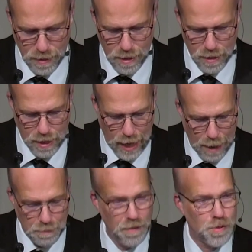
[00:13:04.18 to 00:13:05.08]
The
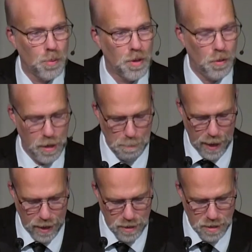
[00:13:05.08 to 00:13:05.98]
captives were going
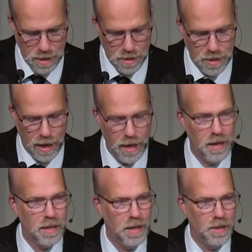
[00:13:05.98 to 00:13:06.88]
back to see Zion
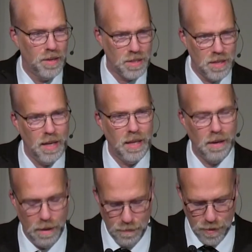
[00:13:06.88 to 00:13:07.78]
again, the city
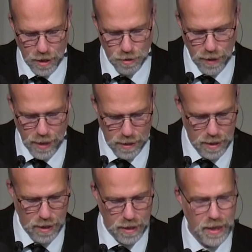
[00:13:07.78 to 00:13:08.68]
of the great
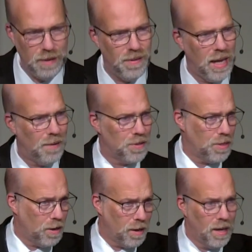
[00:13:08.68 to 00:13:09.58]
king, even after
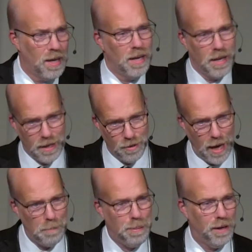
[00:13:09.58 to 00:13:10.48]
their
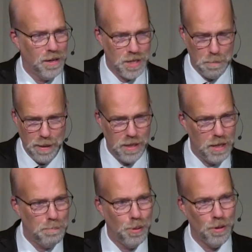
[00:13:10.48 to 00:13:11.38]
grandparents had been
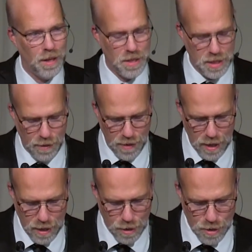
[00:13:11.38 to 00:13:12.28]
deported 70
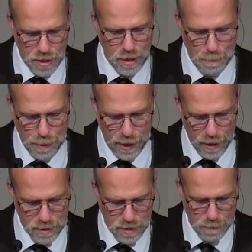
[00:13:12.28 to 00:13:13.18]
years in the
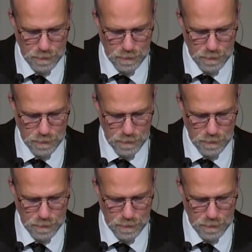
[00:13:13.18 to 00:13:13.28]
past.